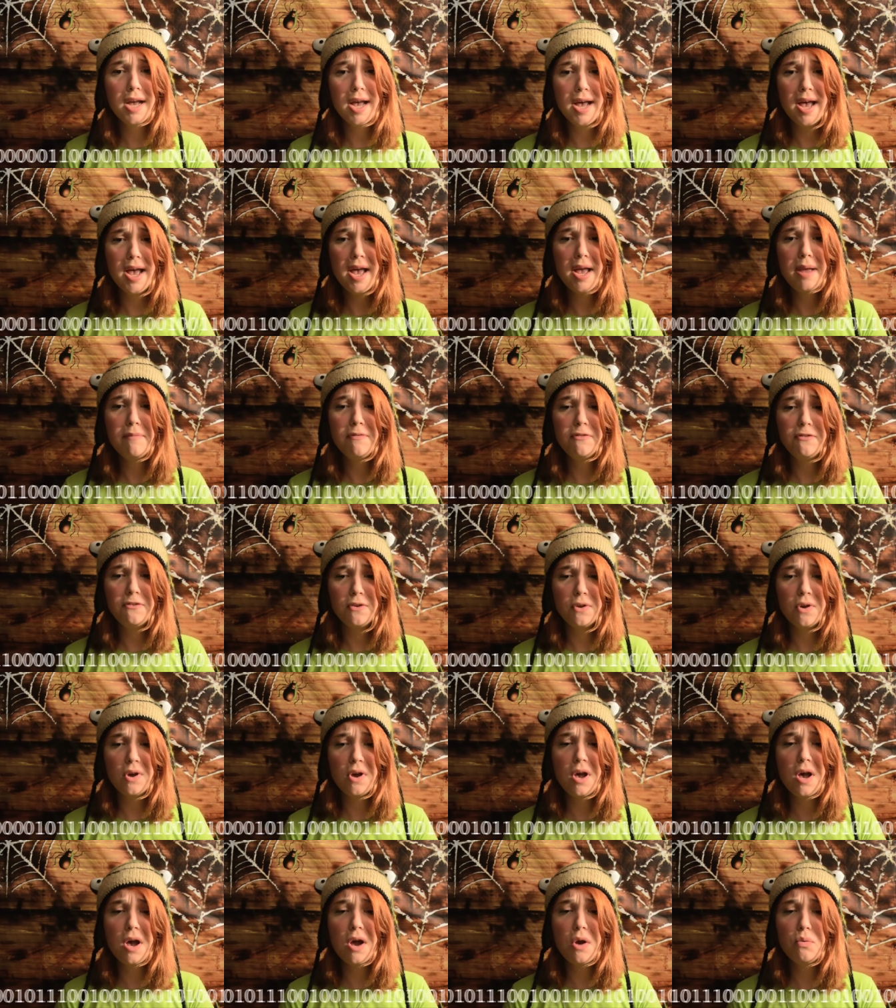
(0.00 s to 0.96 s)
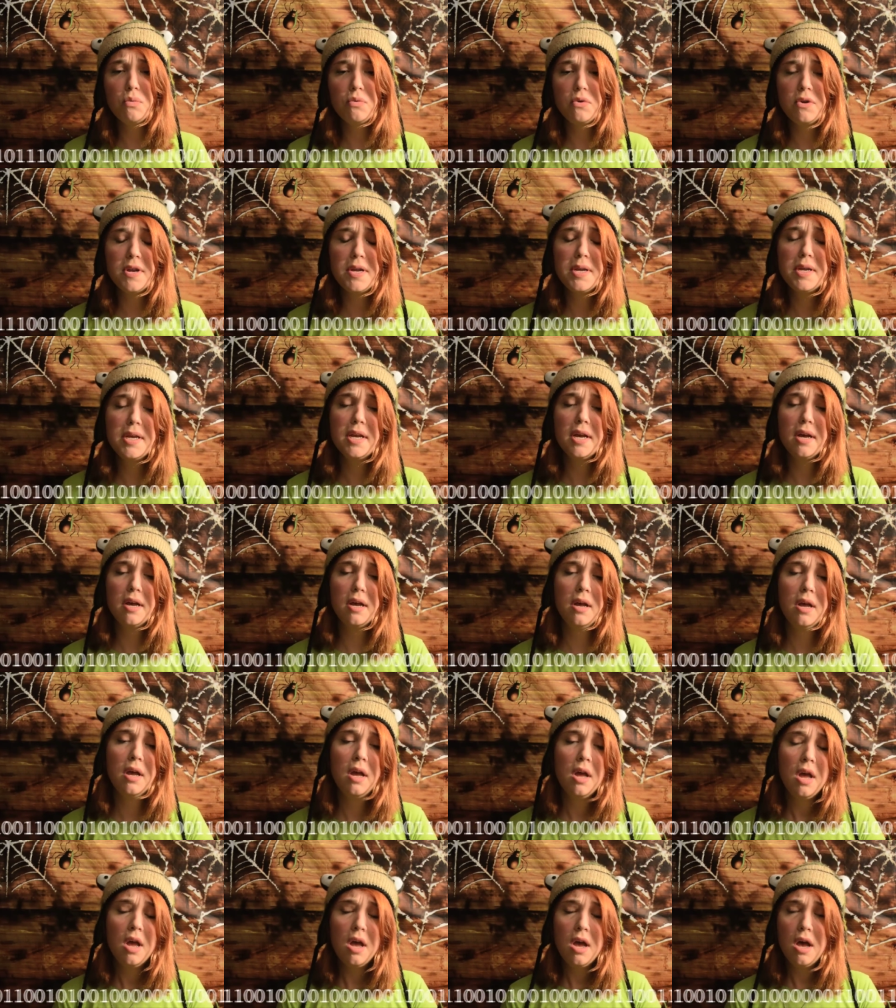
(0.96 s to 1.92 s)
I'm furious
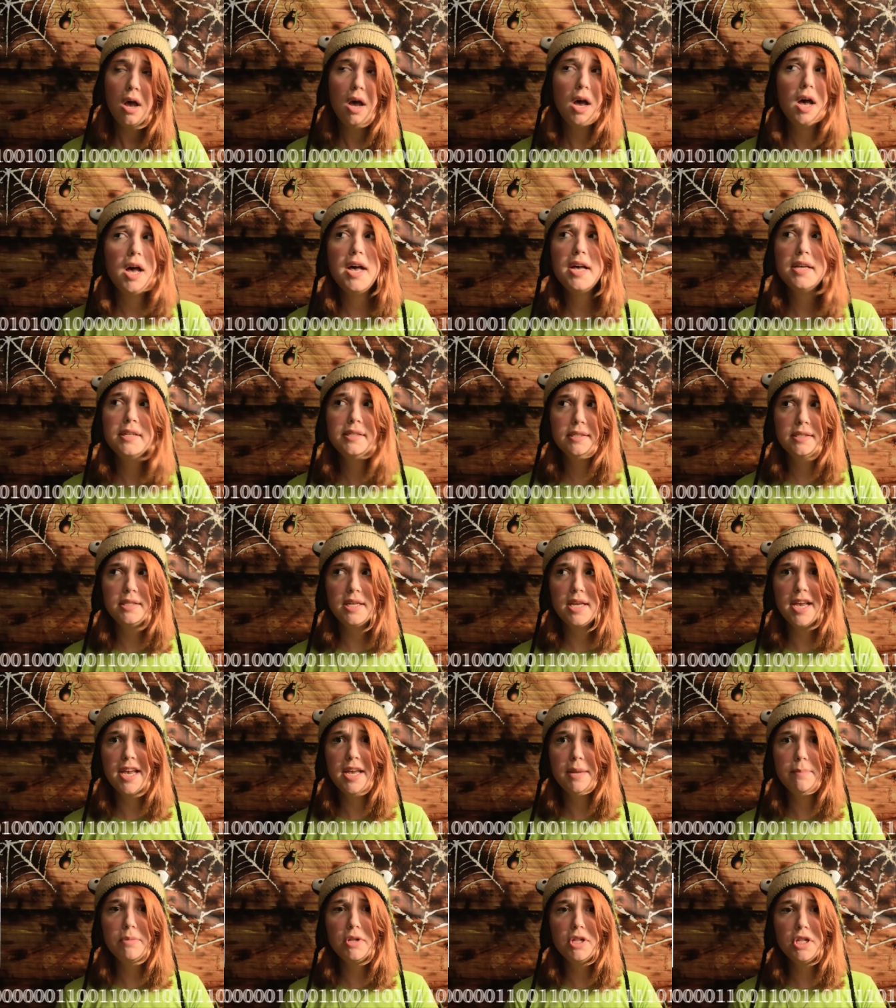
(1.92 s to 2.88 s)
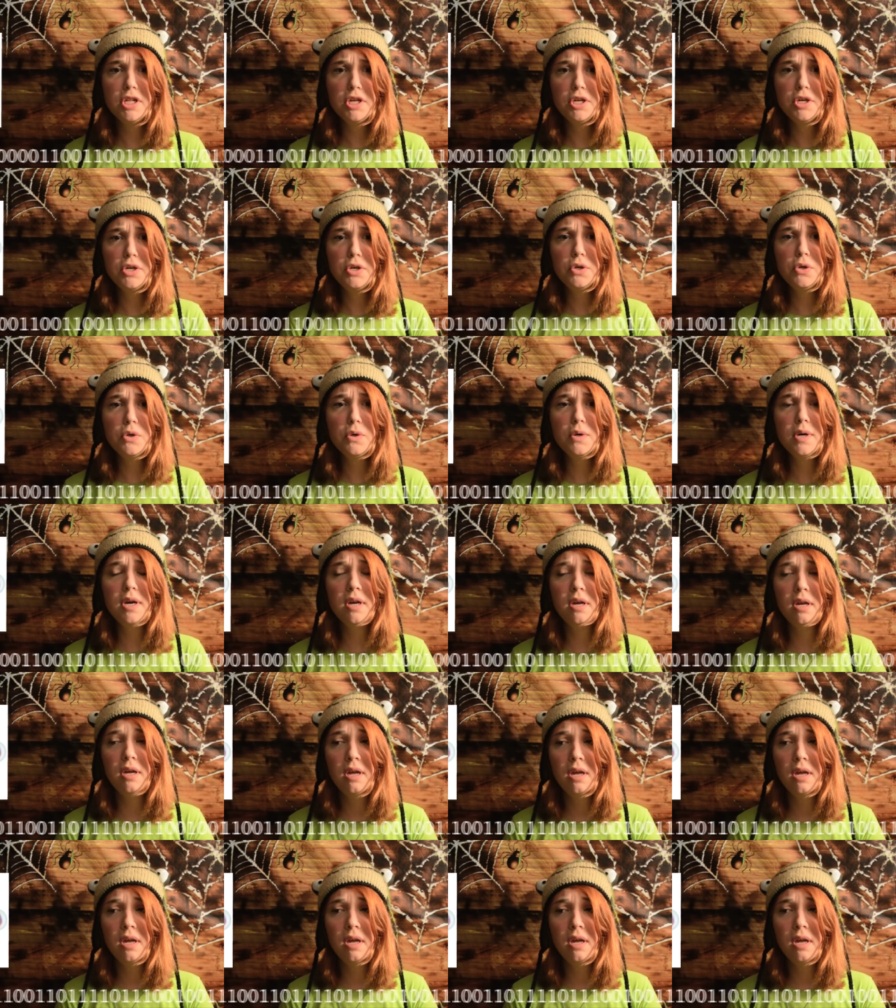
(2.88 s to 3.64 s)
and blue.